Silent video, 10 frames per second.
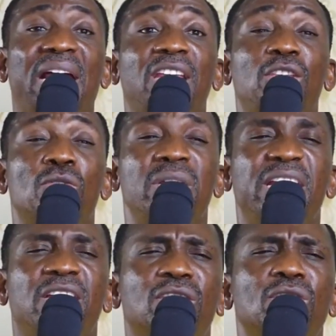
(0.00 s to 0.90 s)
and
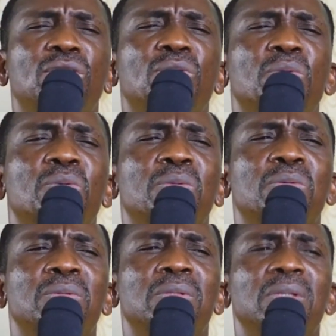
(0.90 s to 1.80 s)
unique to you,
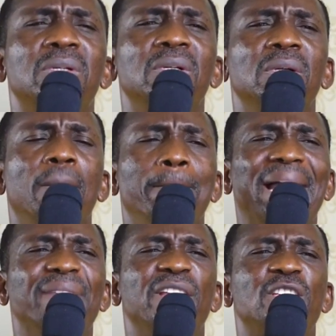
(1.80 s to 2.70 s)

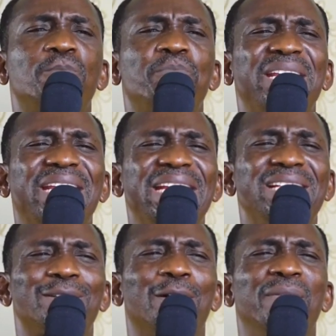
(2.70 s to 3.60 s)
by the
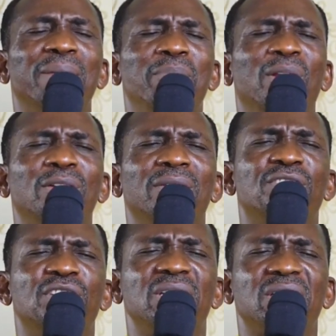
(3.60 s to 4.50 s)
speakings of the blood
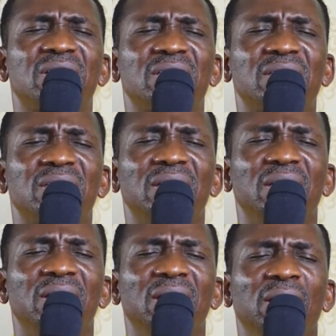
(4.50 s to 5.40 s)
of Jesus,
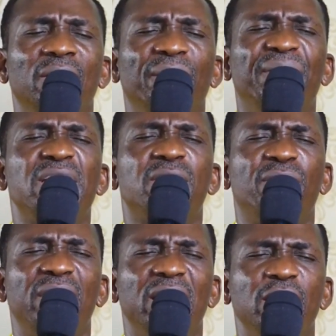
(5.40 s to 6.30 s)
this
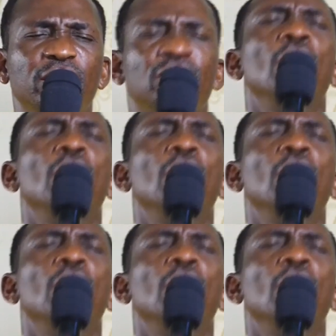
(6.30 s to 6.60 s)
fear is